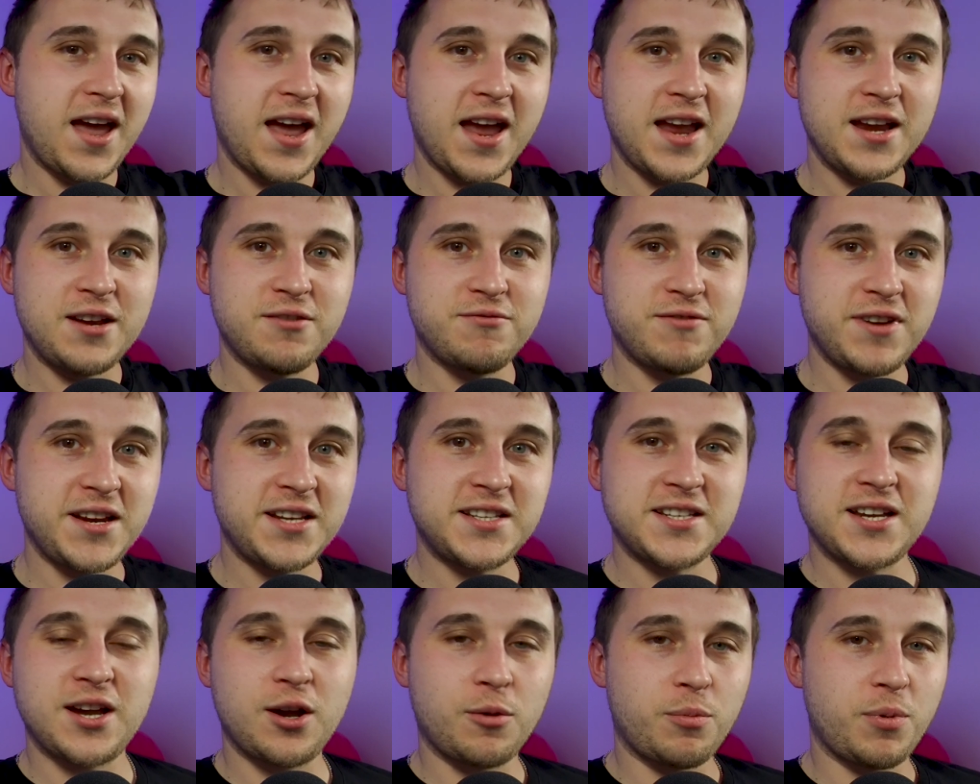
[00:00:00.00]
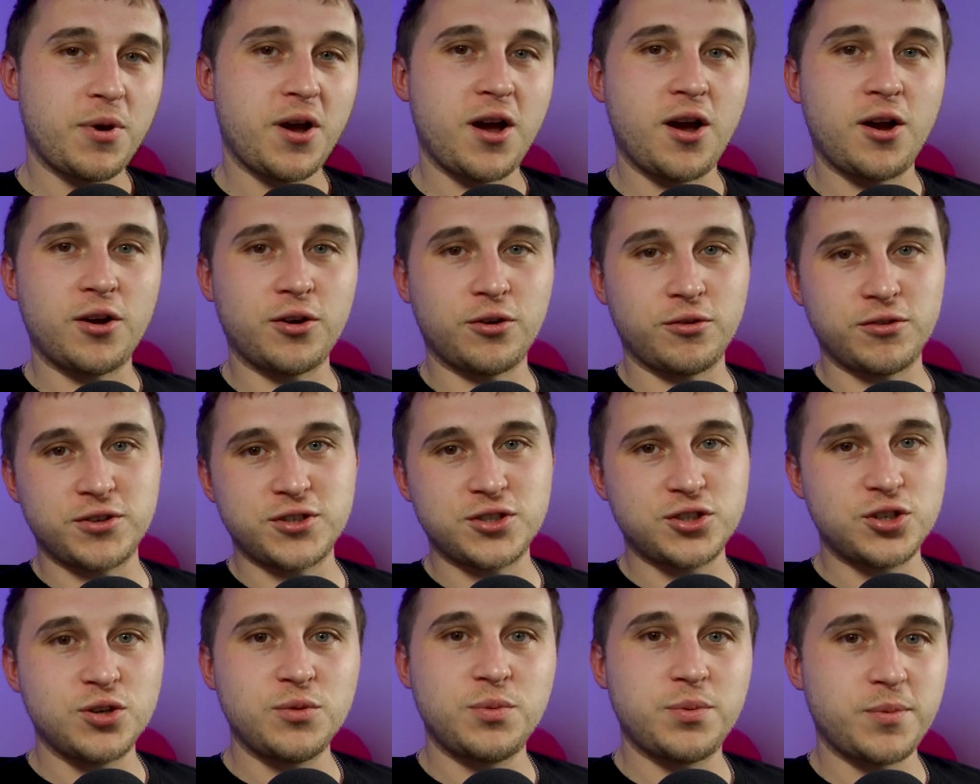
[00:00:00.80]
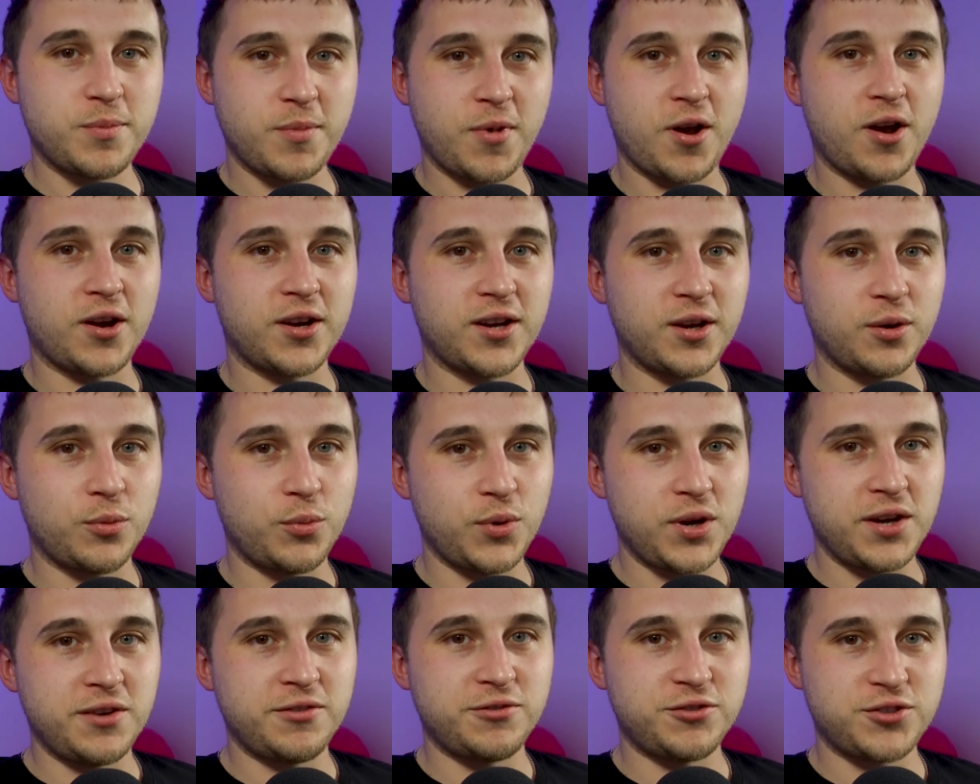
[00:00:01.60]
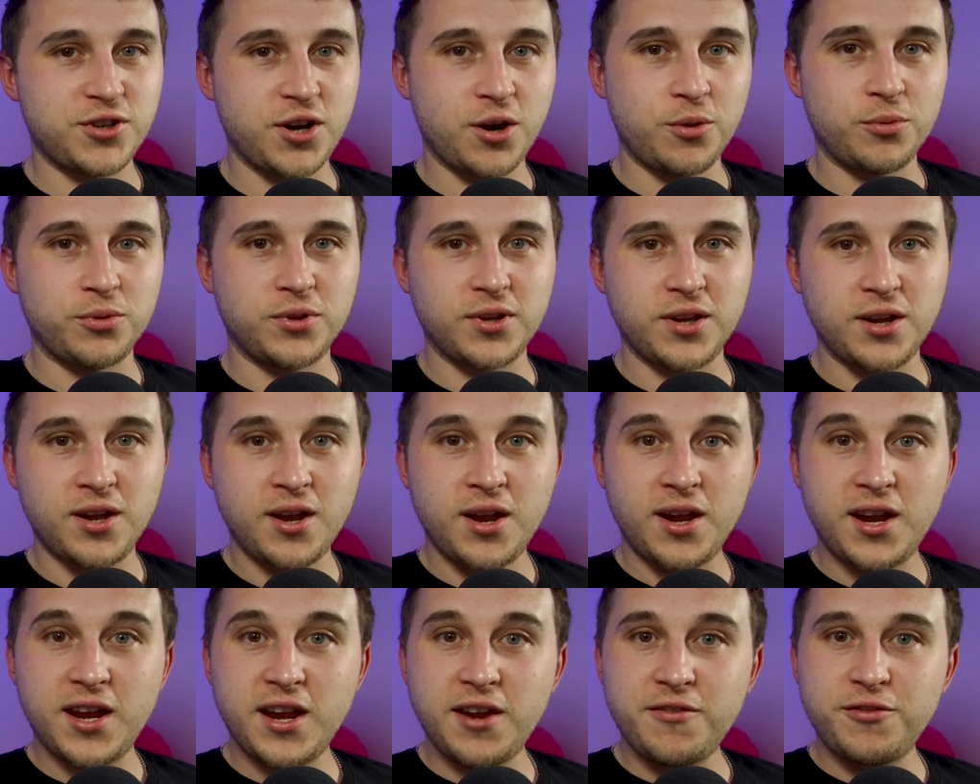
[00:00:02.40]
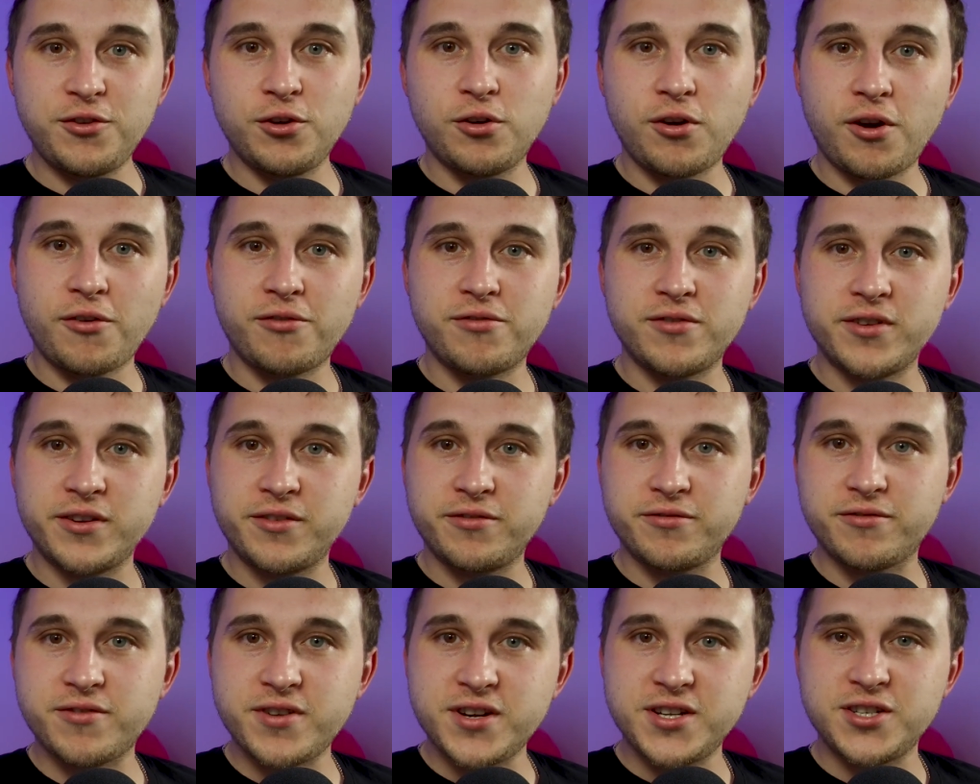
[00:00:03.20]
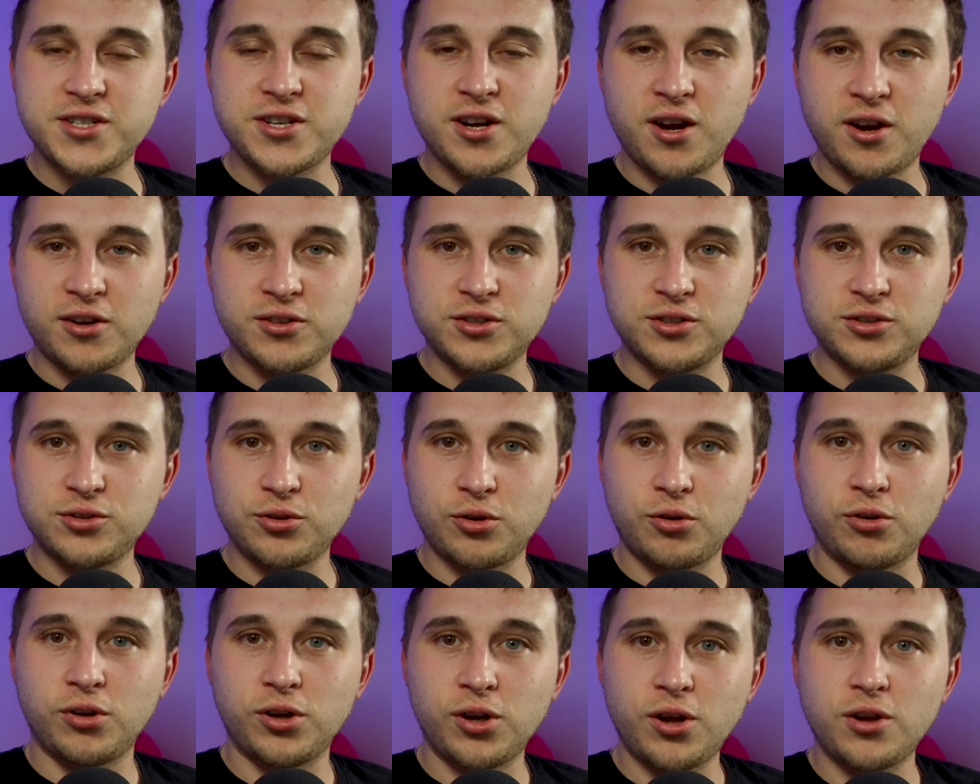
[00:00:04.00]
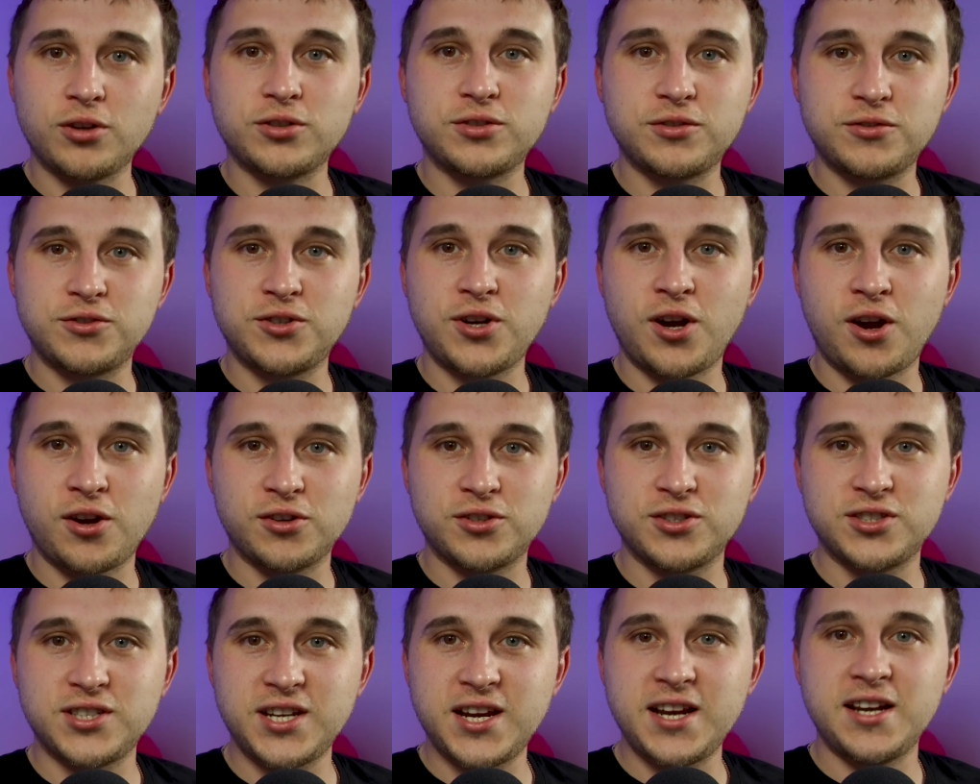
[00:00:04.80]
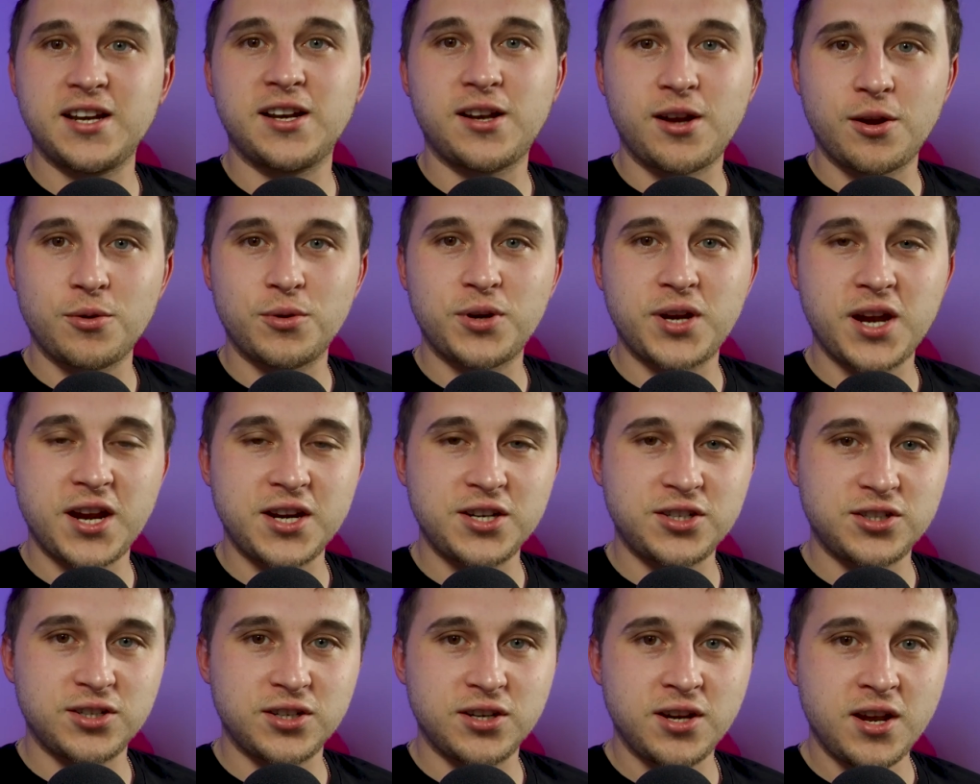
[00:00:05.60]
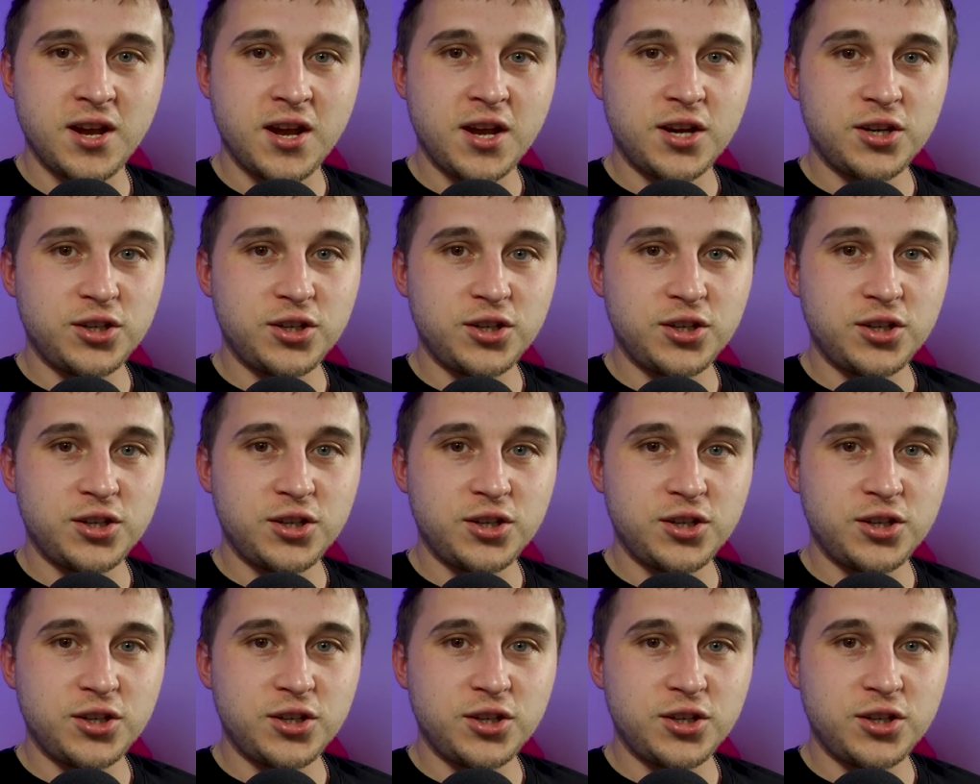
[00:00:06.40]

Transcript: a retail park or a supermarket, we've shown that if you're offering free chargers or lots of chargers in a location,